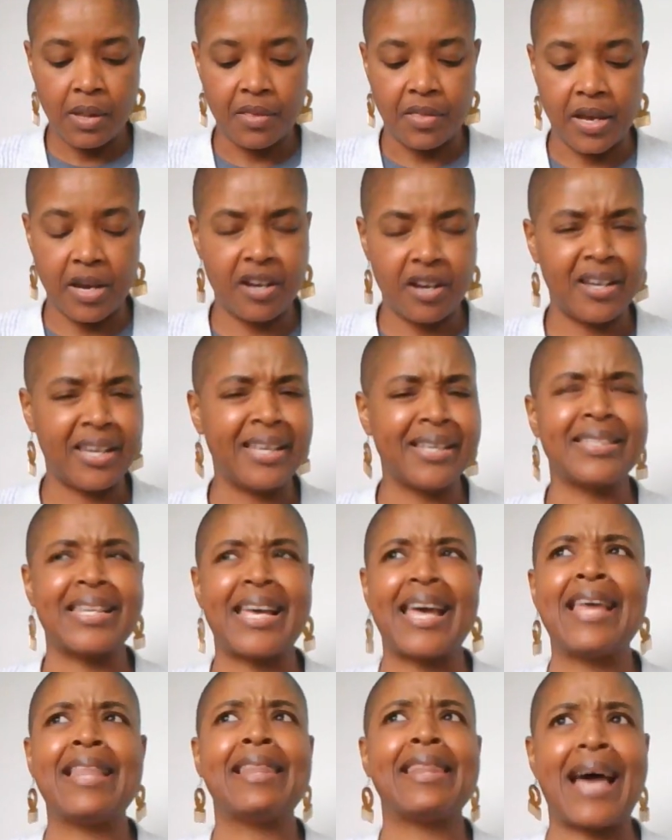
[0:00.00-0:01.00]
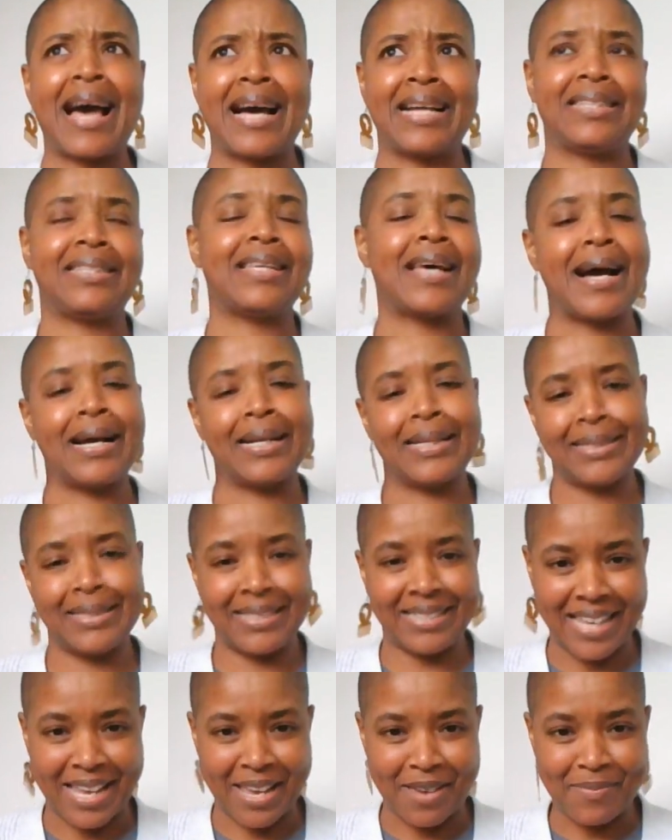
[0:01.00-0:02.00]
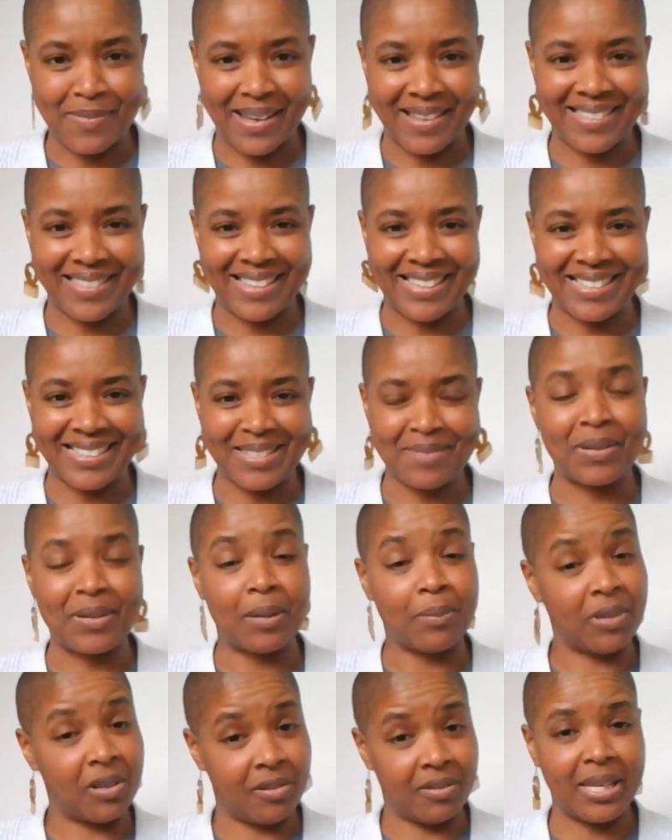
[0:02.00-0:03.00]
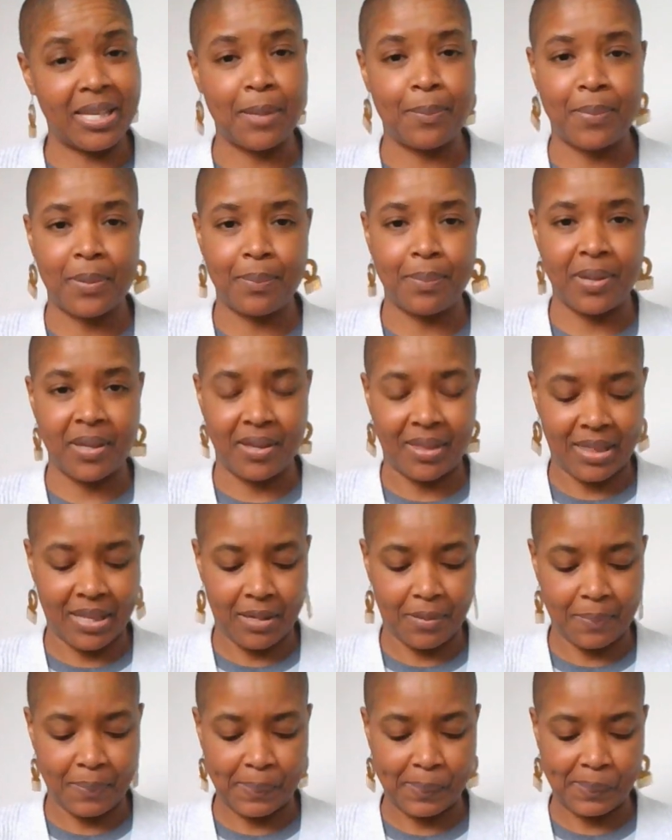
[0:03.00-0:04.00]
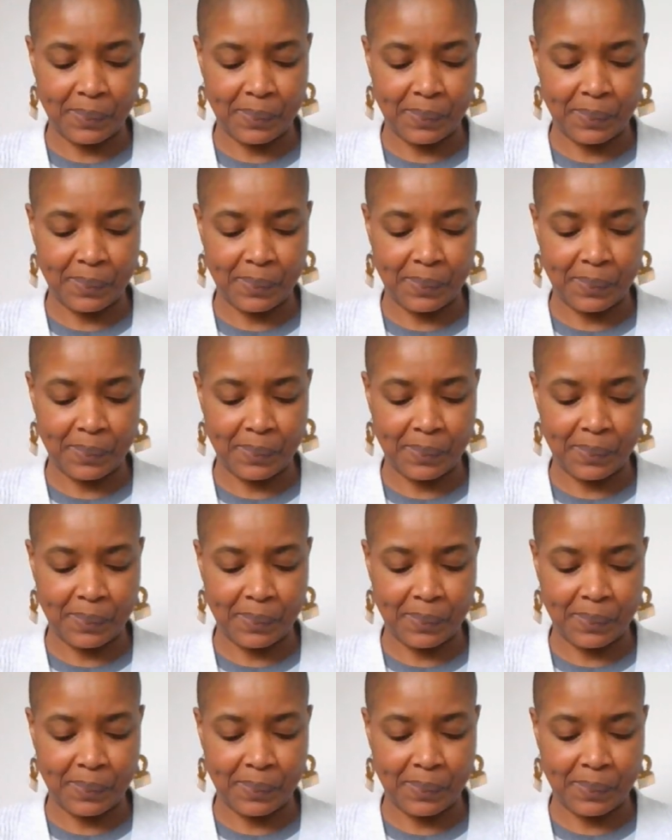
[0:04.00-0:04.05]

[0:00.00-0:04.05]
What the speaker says: There is a lot I can say about this, but I'm gonna keep it pithy.